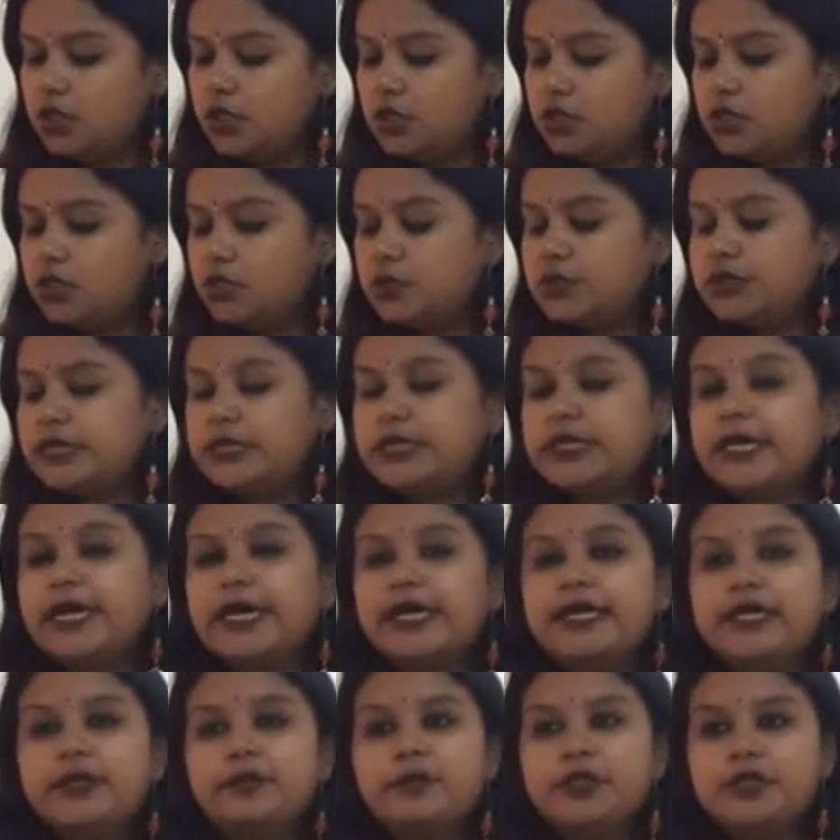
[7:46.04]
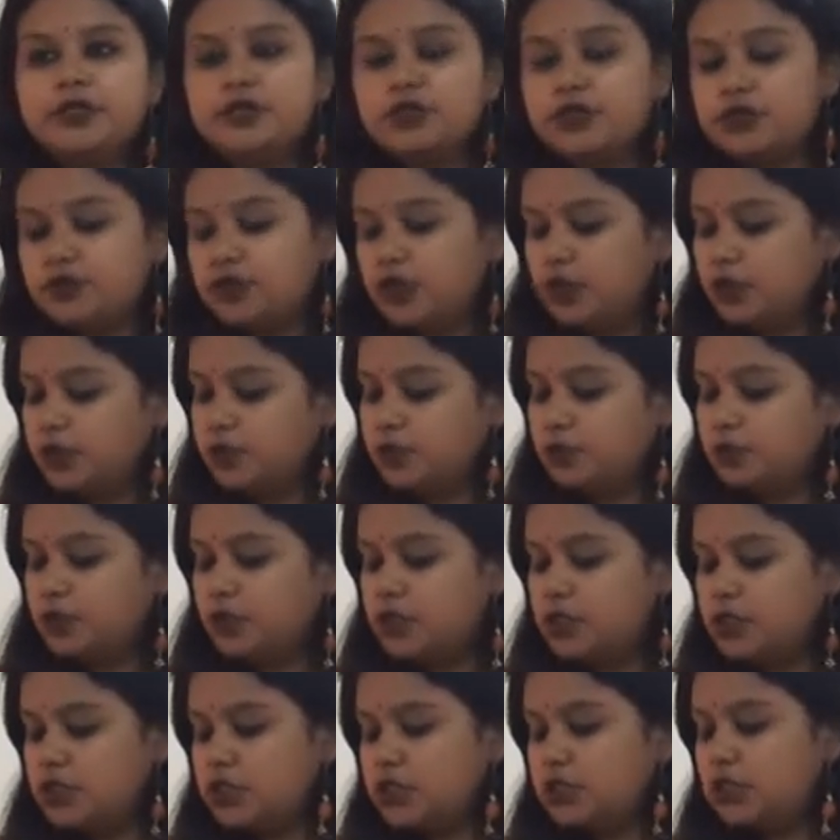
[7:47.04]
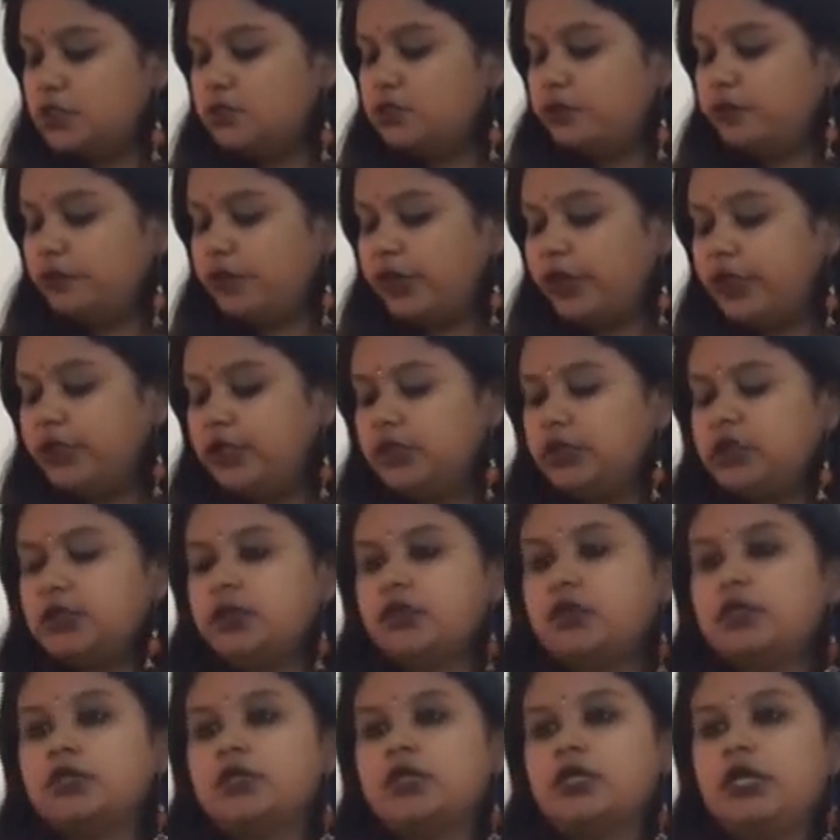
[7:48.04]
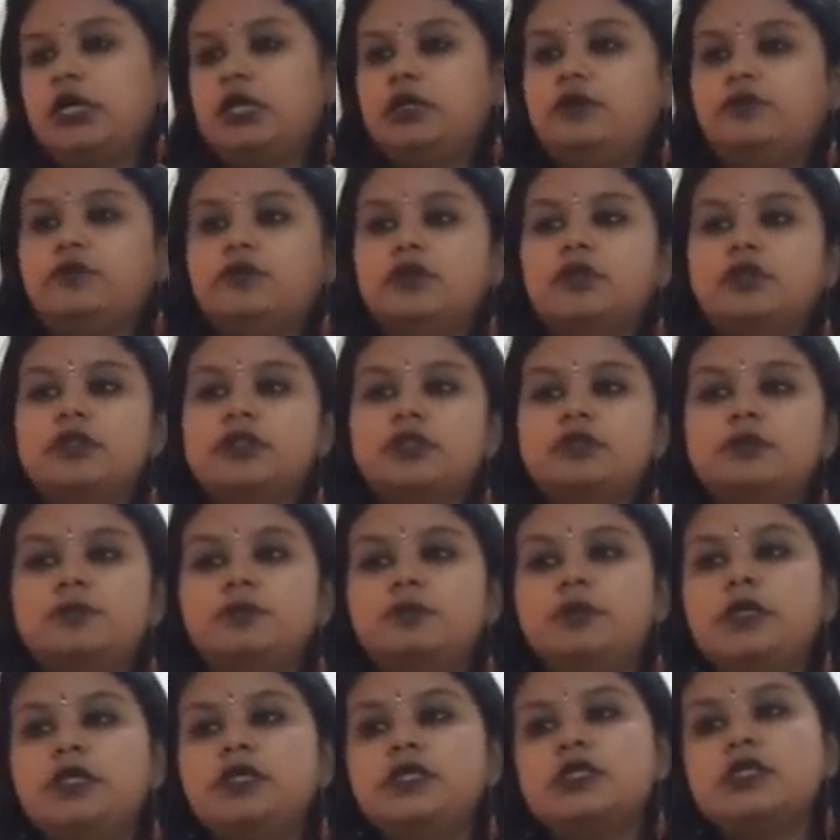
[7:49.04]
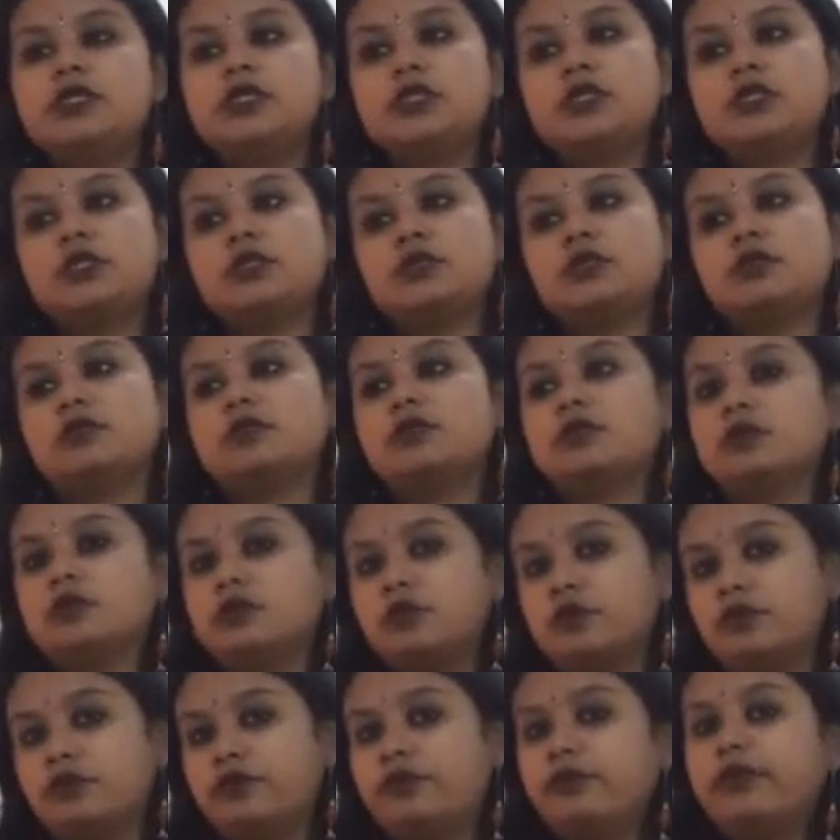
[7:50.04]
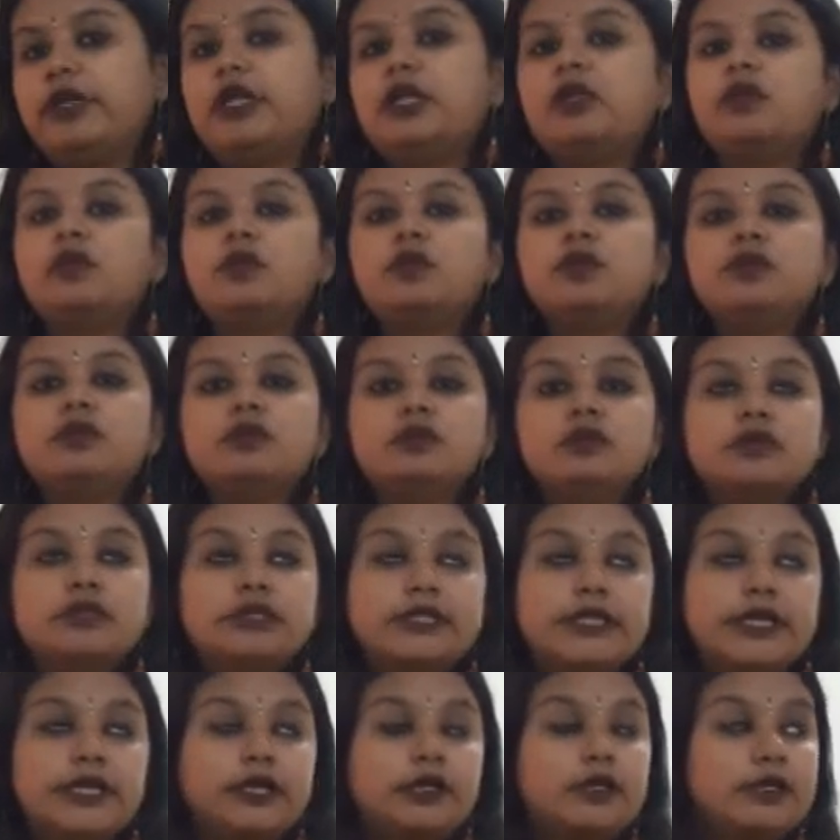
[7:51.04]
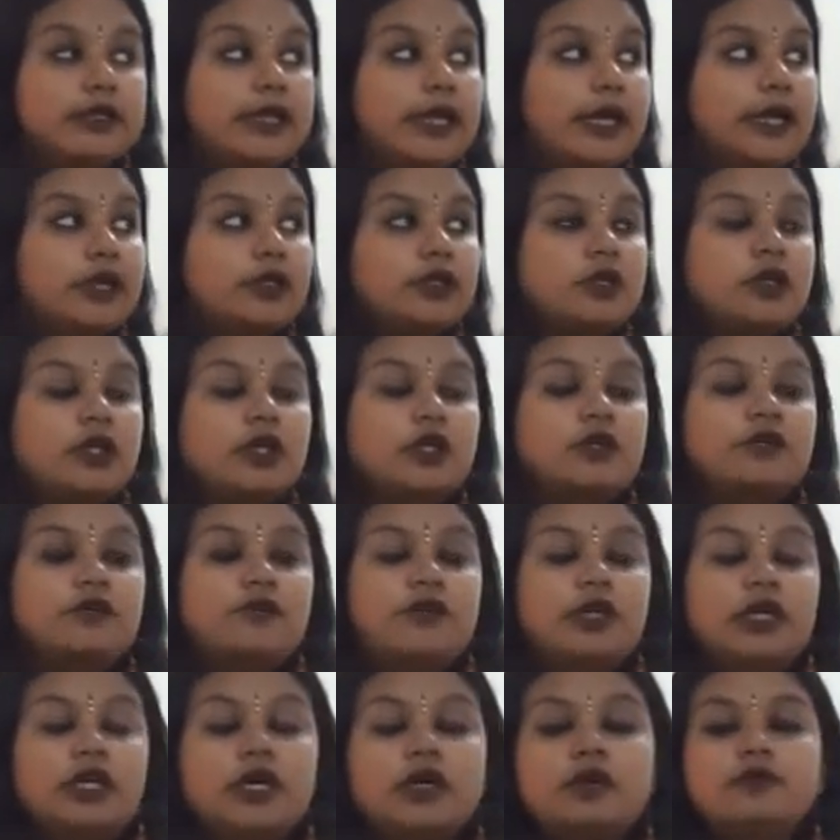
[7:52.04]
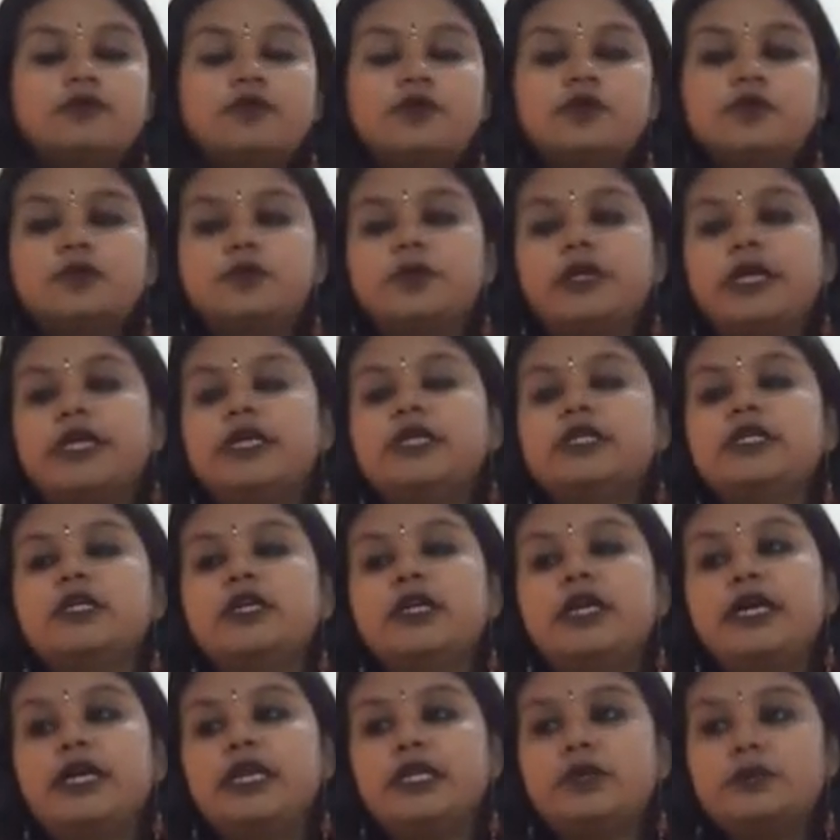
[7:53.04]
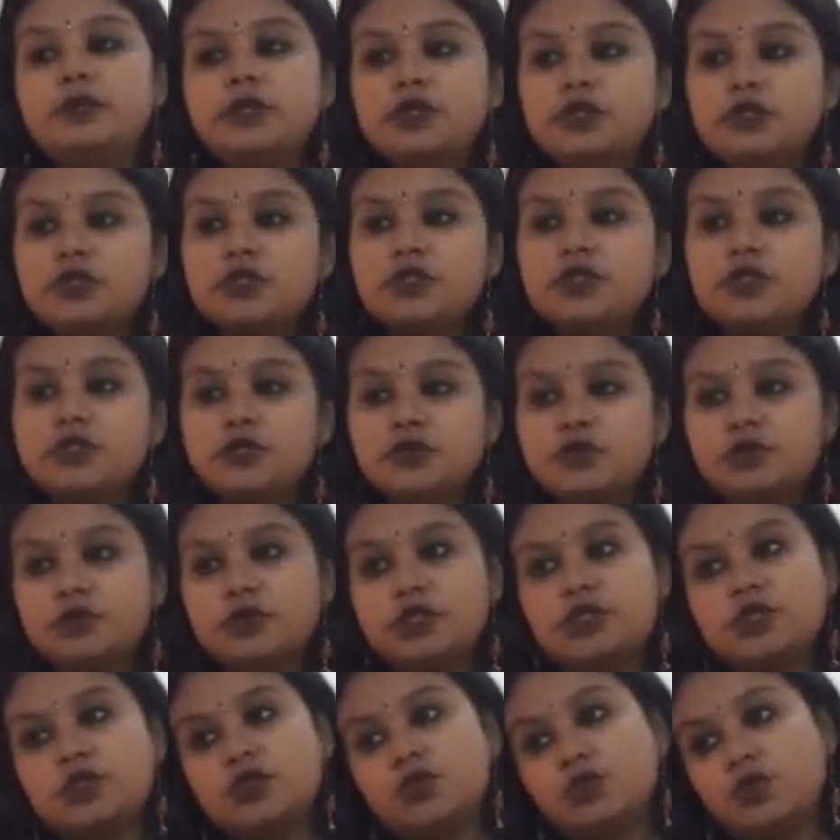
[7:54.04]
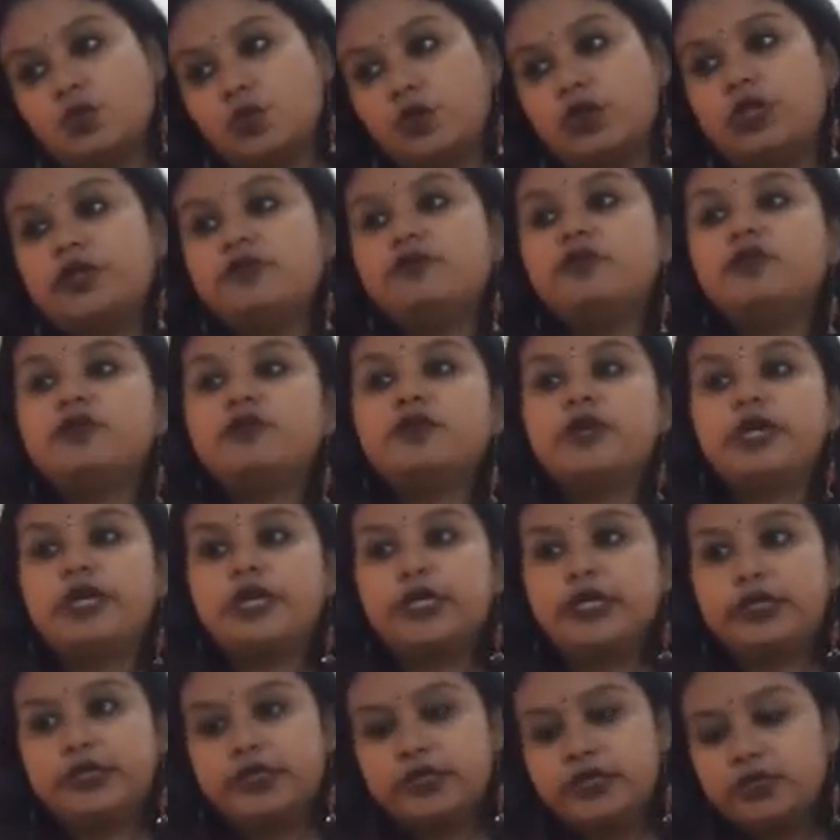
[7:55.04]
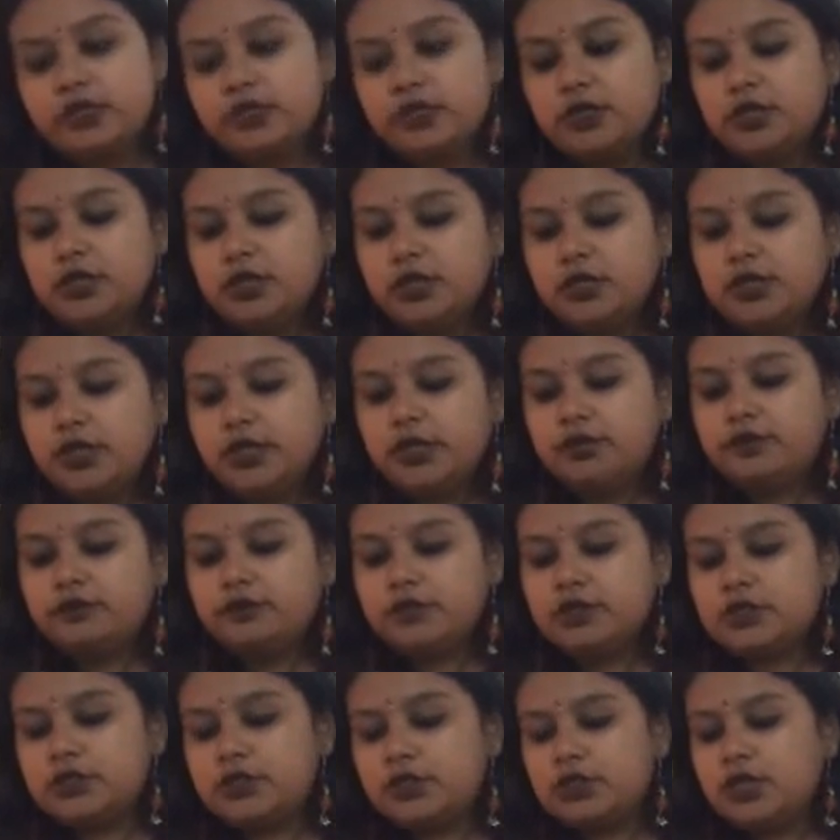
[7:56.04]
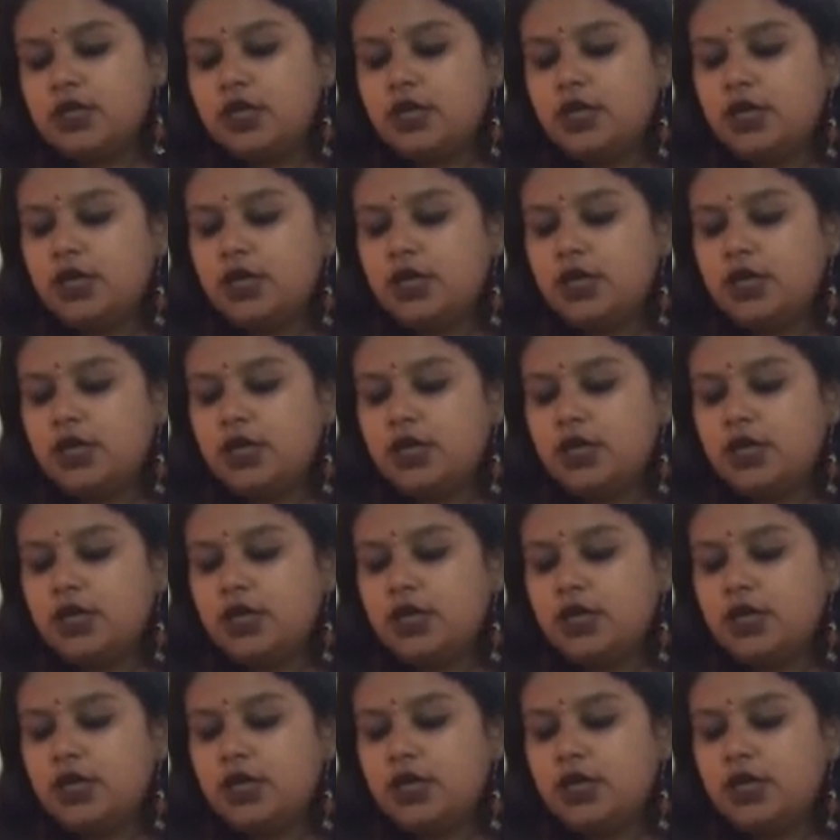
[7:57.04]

Using elementary transformation, find the inverse. Means it is well known thing that we have to apply the elementary transformation only for finding the inverse.